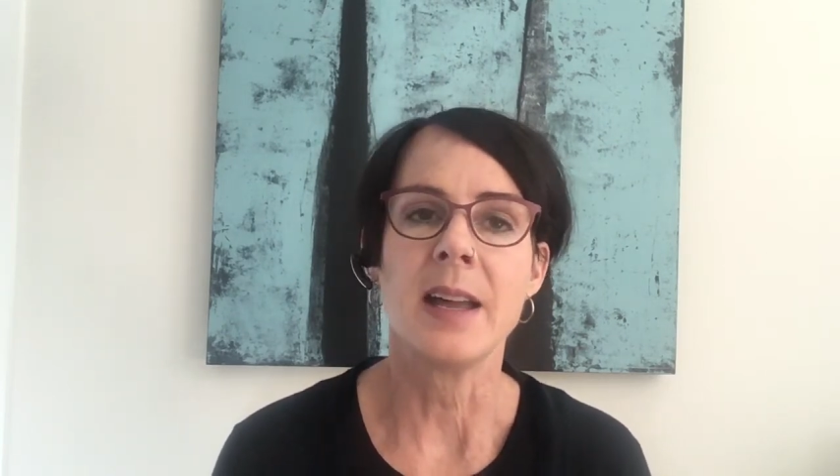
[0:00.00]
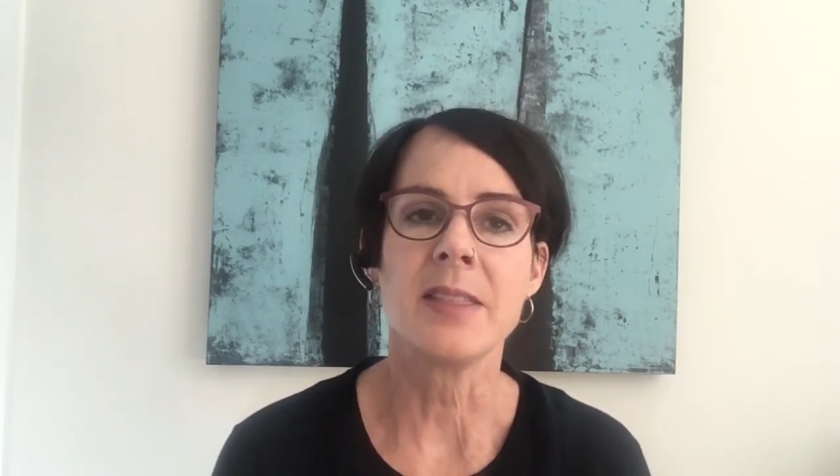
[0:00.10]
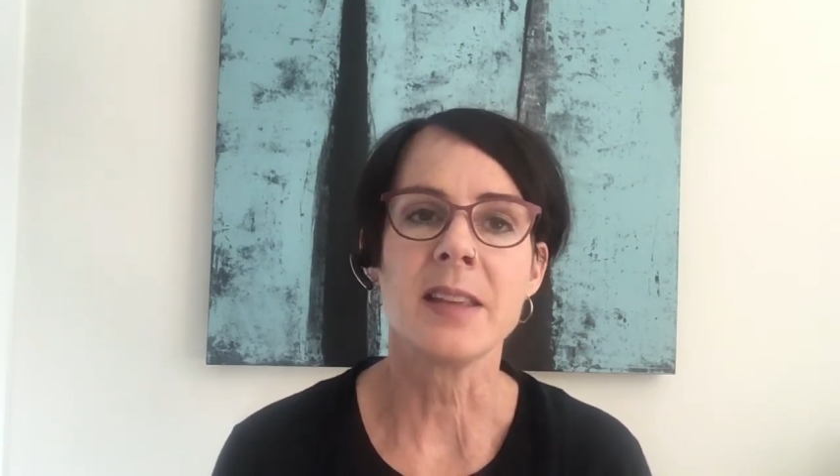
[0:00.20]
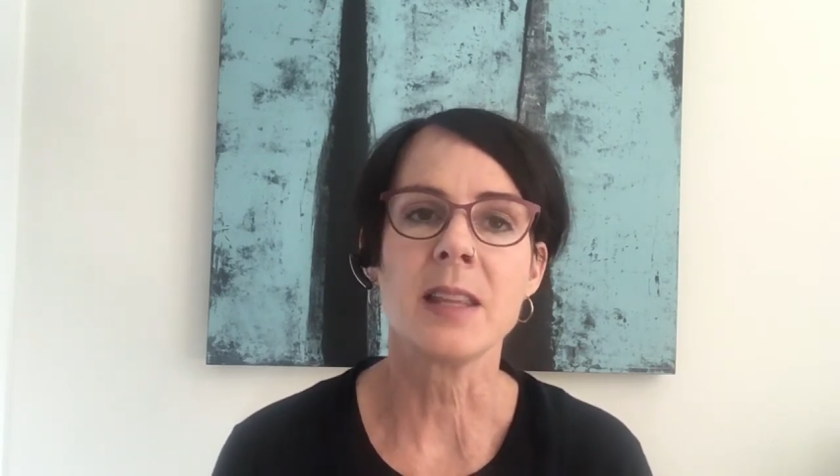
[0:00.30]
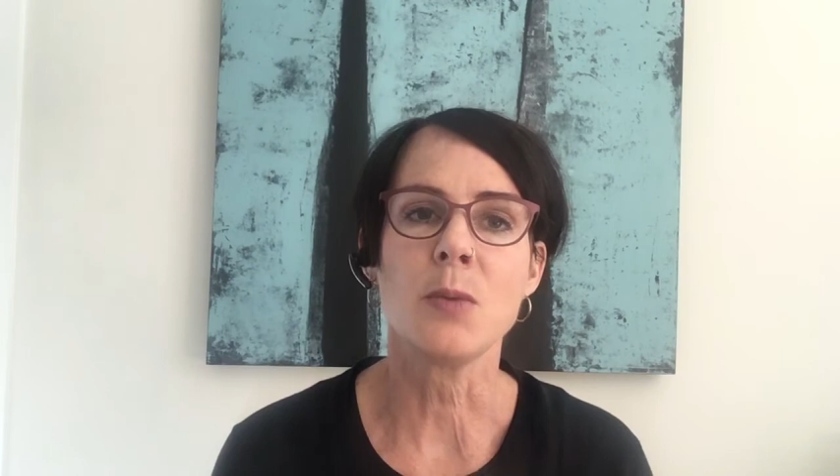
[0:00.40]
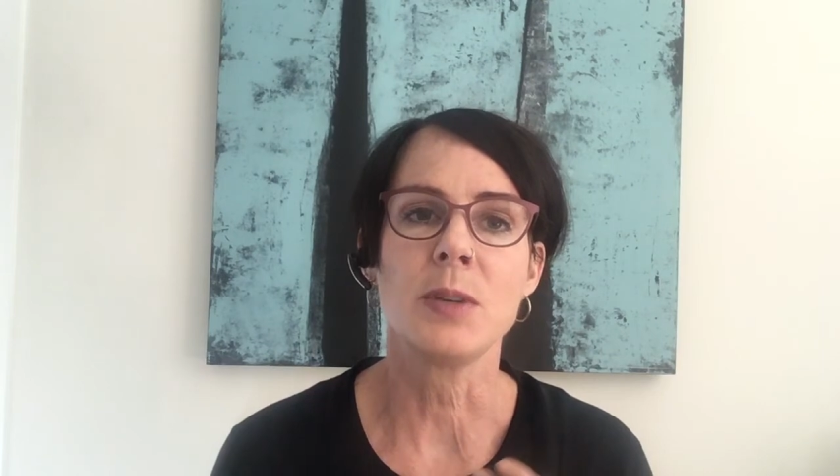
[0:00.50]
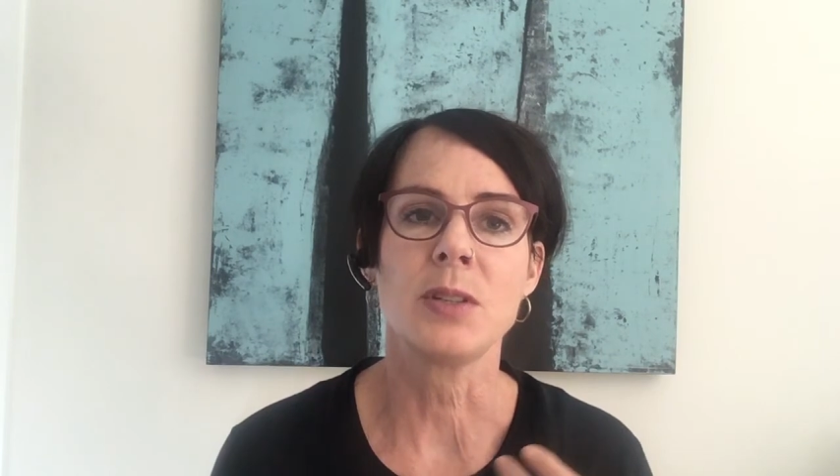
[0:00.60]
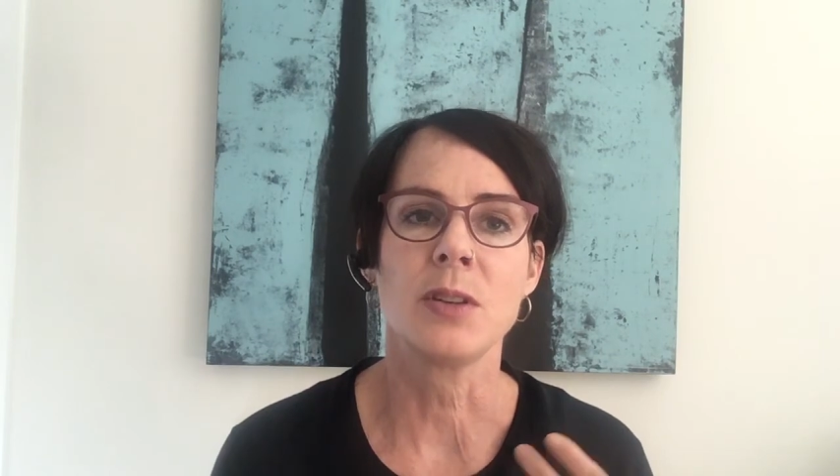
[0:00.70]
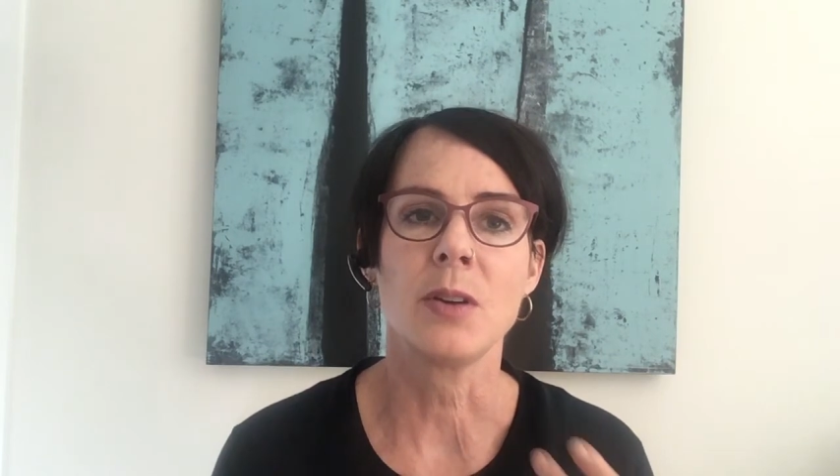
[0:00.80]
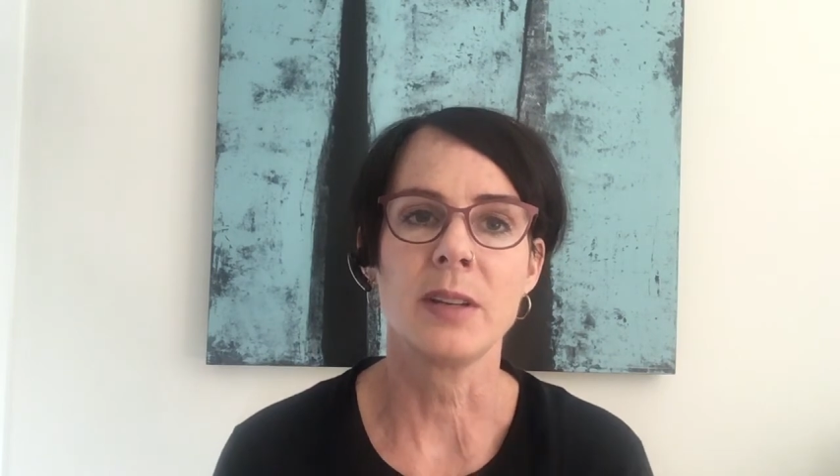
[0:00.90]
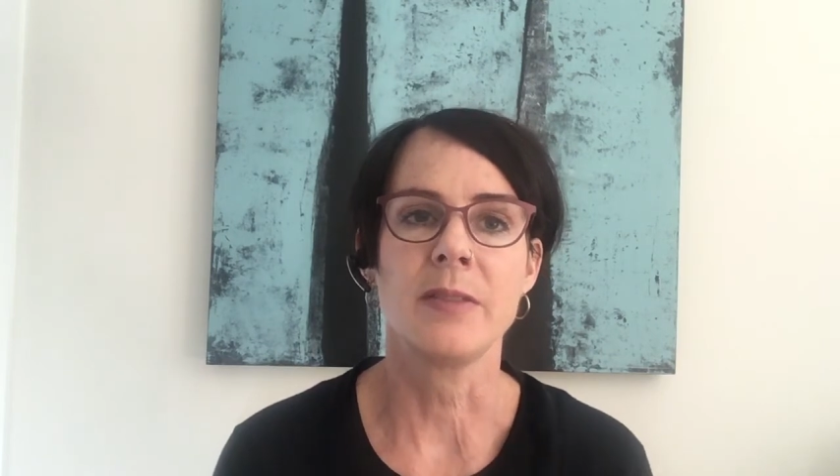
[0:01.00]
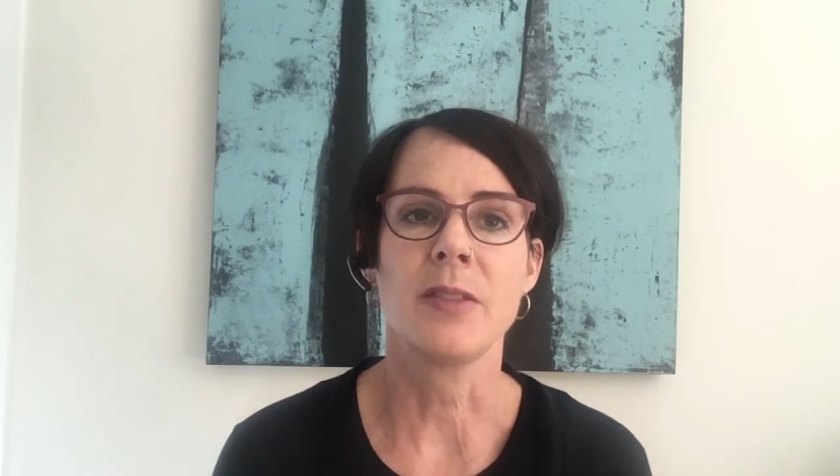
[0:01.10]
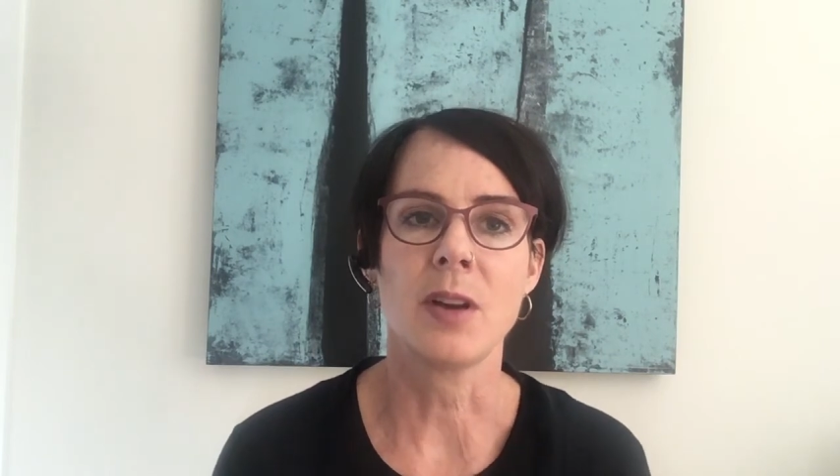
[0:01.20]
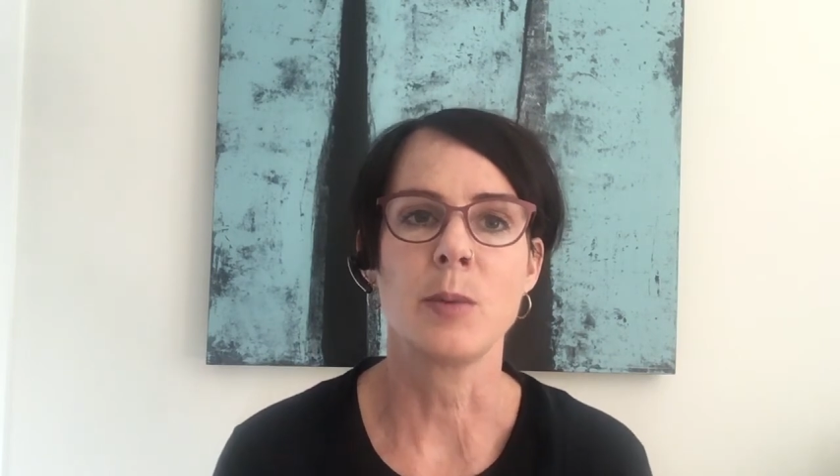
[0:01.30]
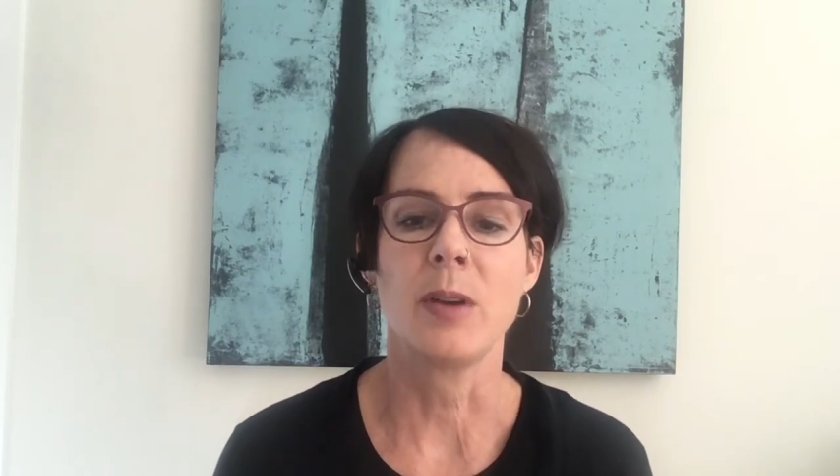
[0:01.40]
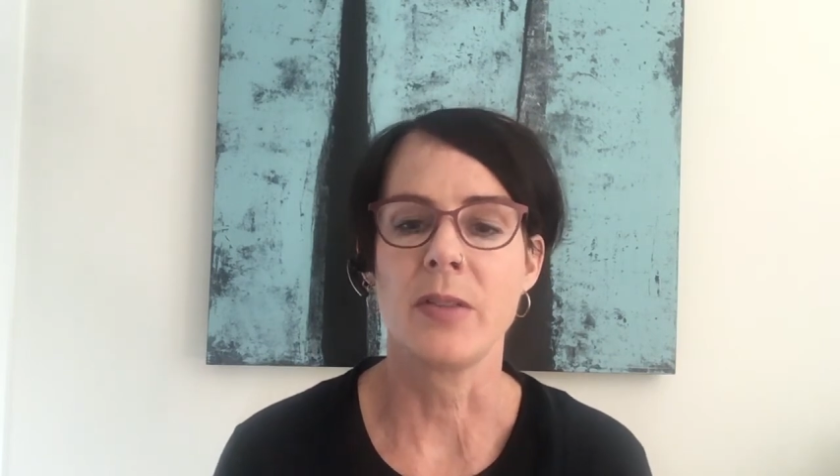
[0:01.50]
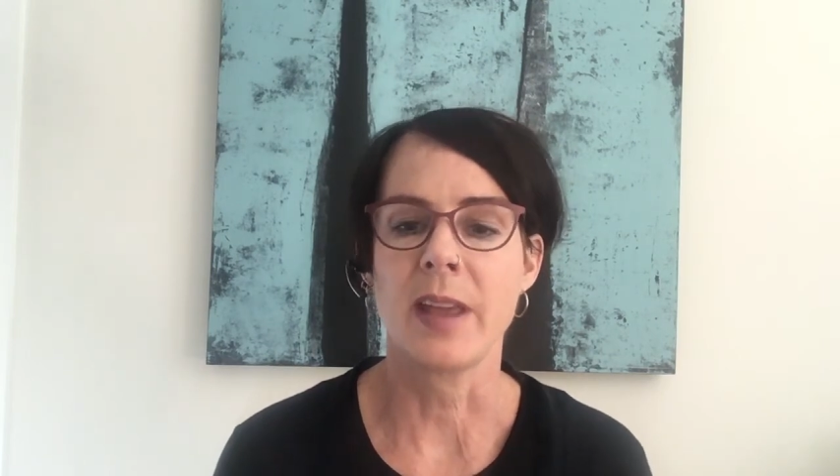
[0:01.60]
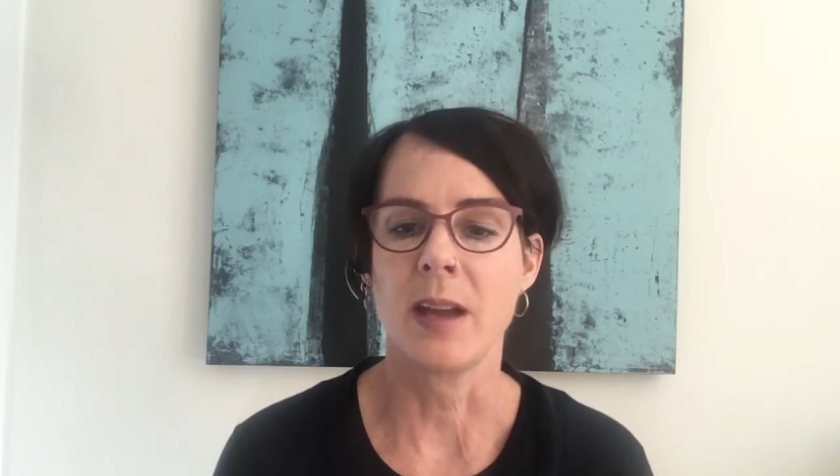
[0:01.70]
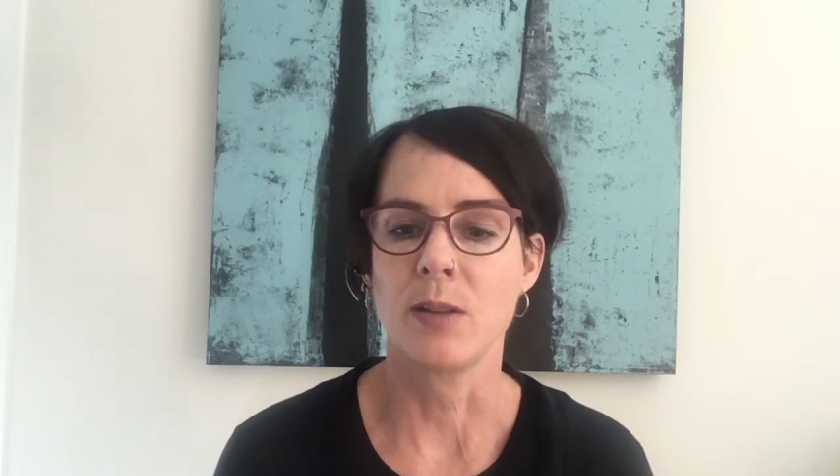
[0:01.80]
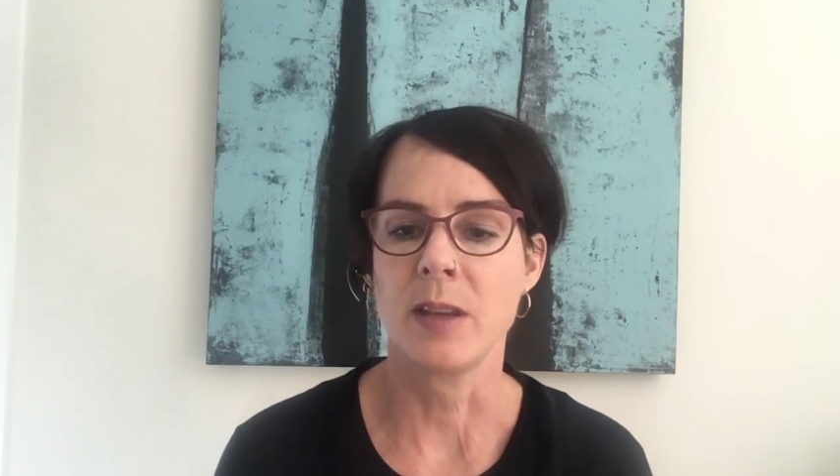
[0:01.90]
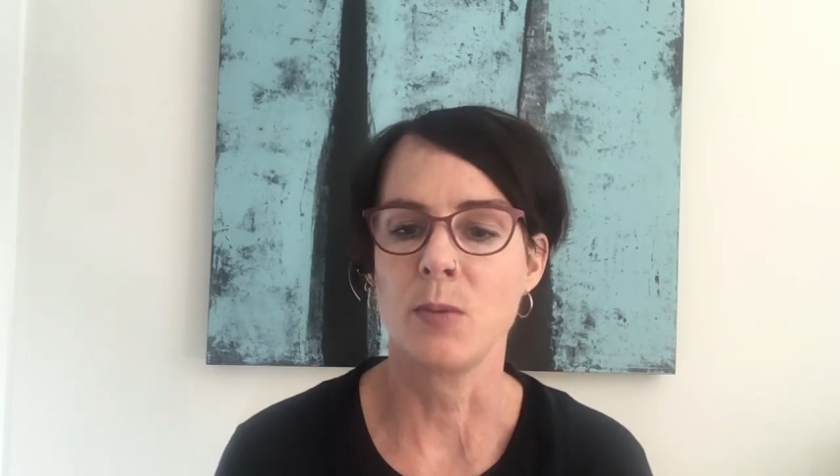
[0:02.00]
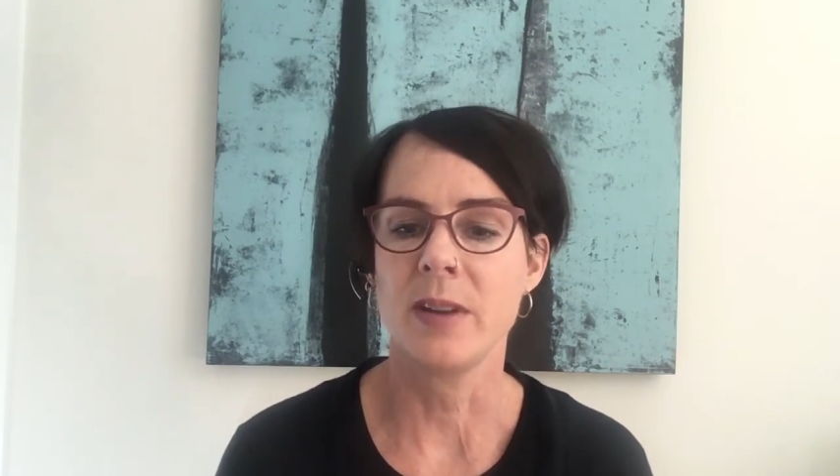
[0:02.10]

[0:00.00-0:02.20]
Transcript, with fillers: I think that we should already have thought about that,